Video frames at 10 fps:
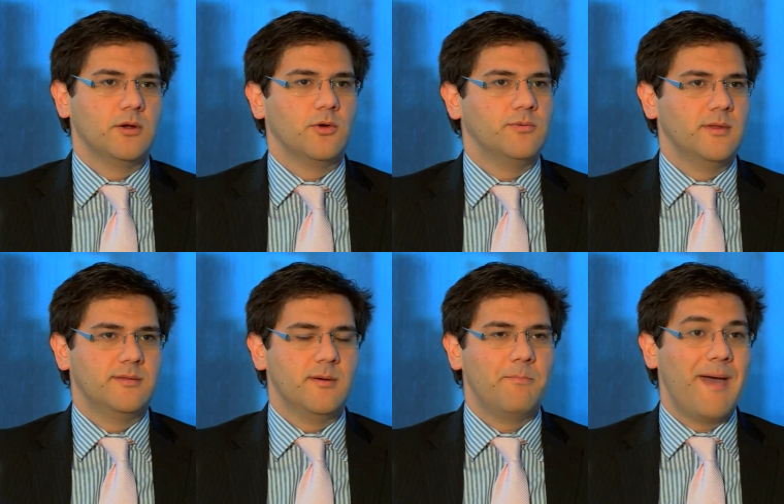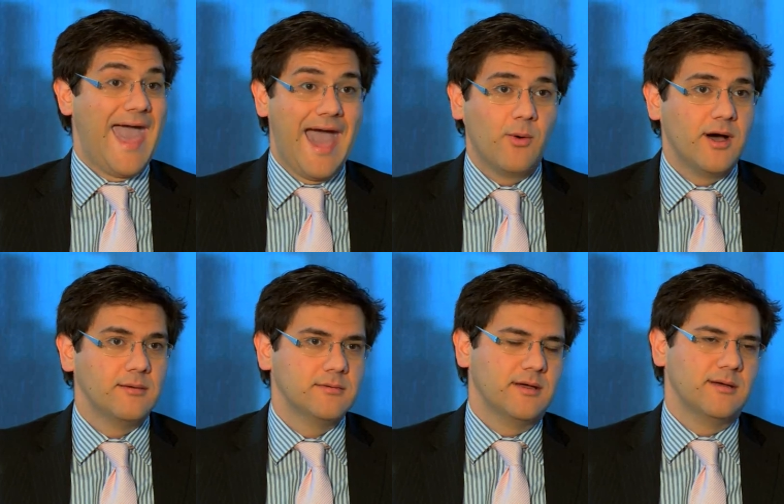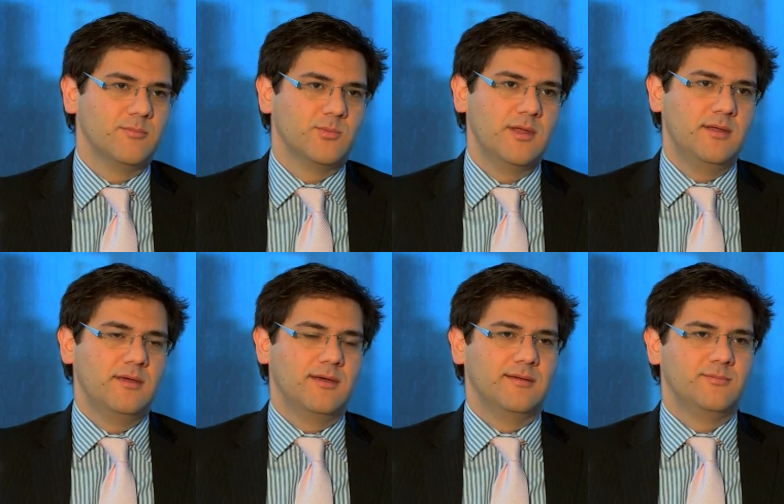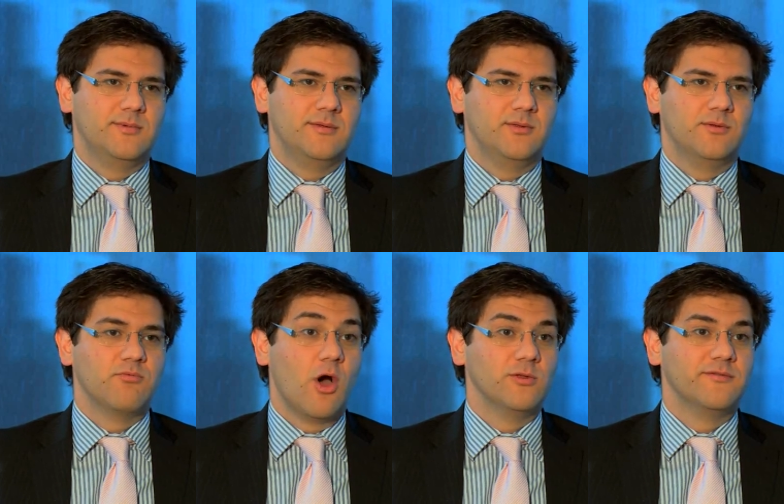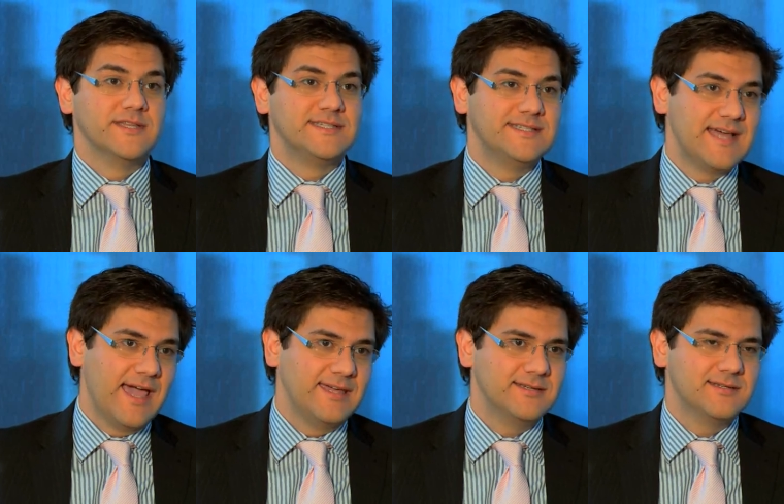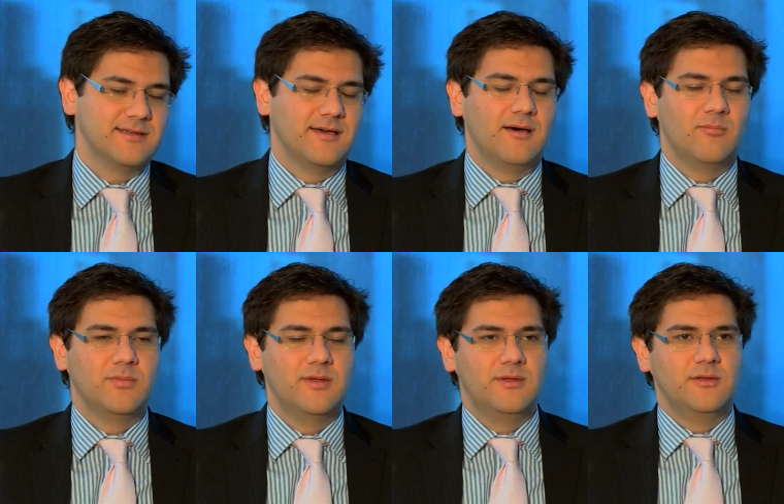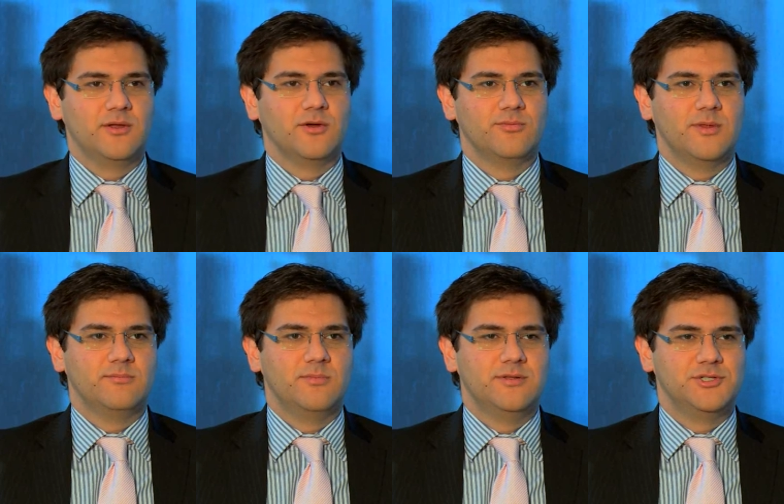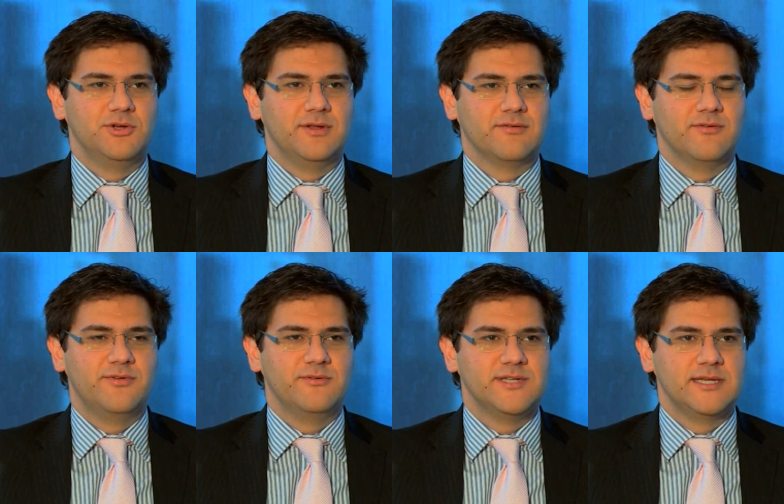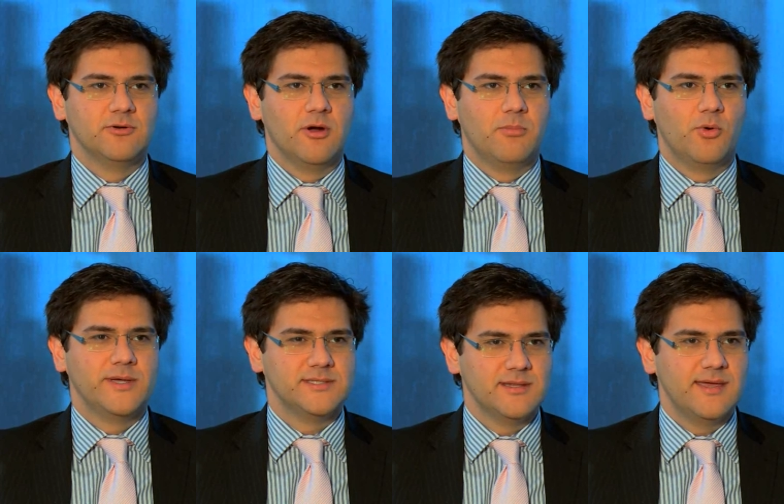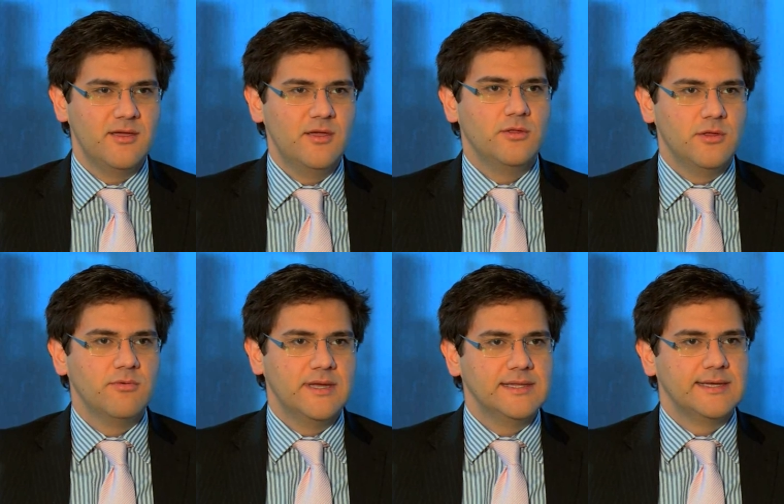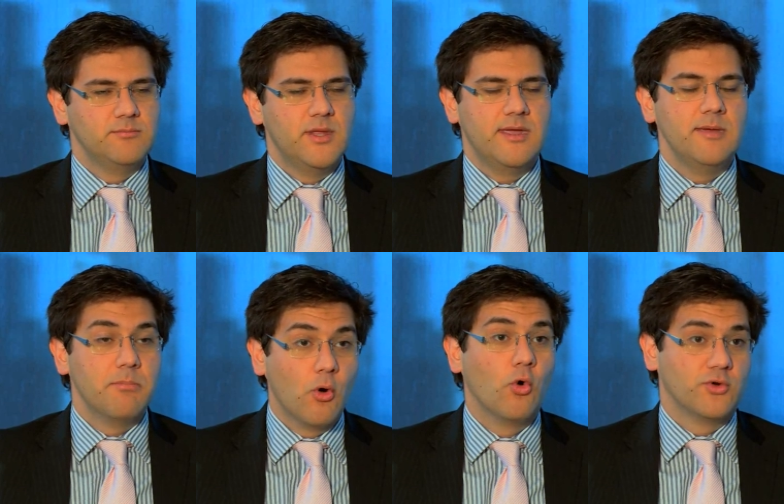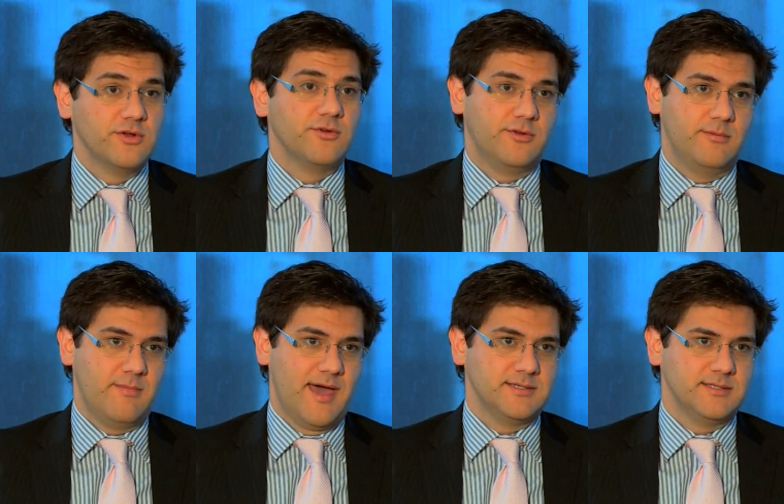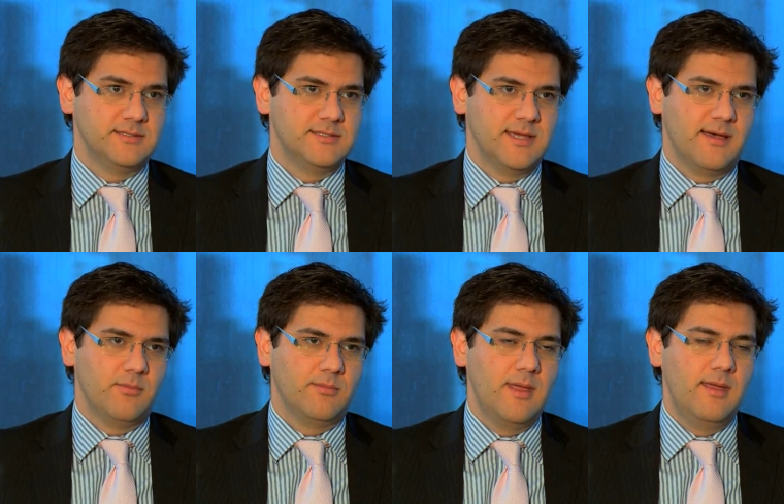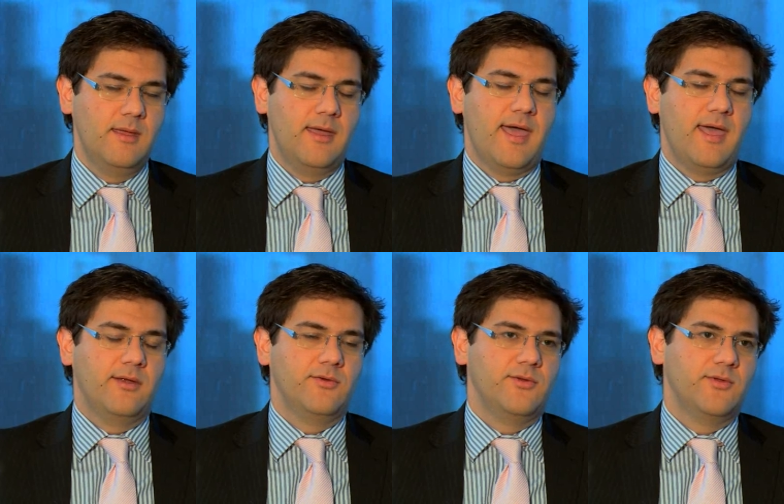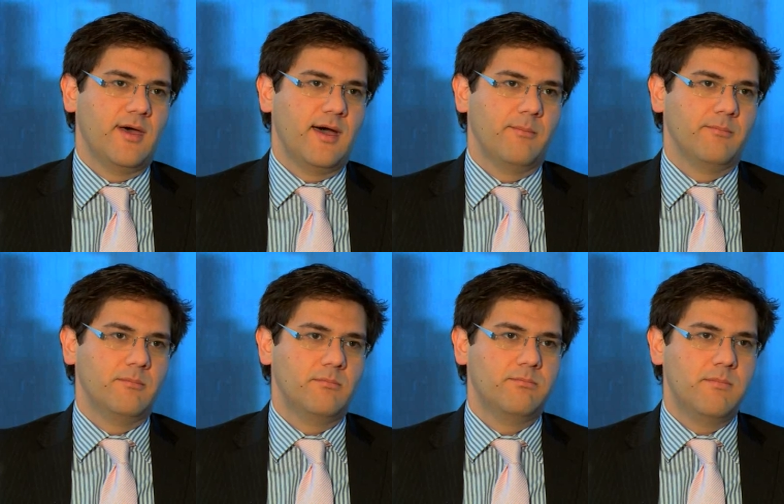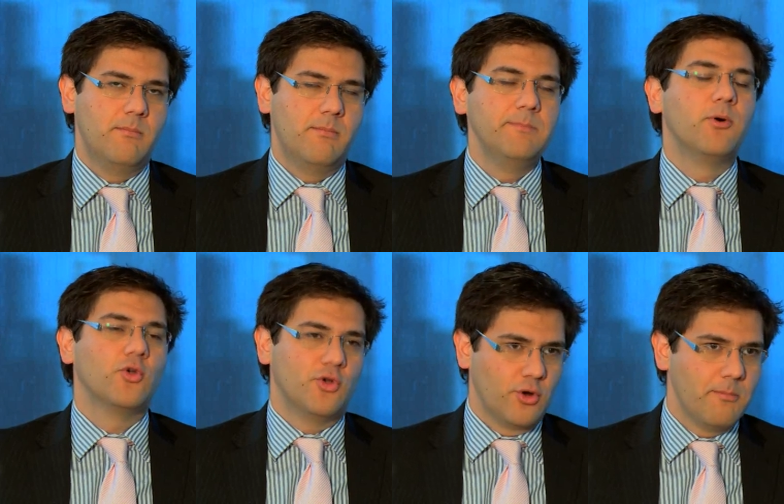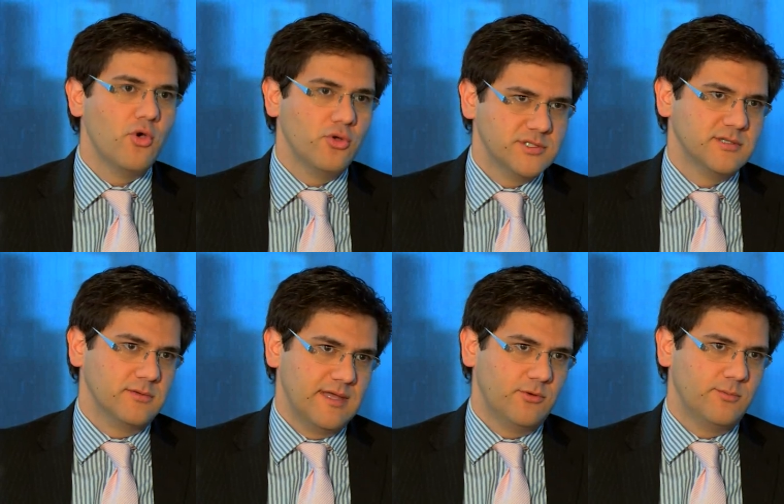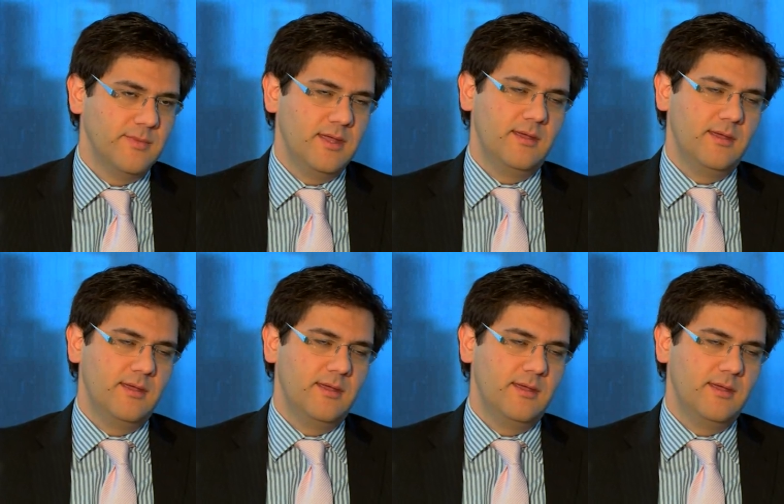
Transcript: you know, the, the power, um, uh, the role of the state, um, you know, the, the, shooting of a 15 year old boy. So they're, they're really important matters um, and um, important on a personal level.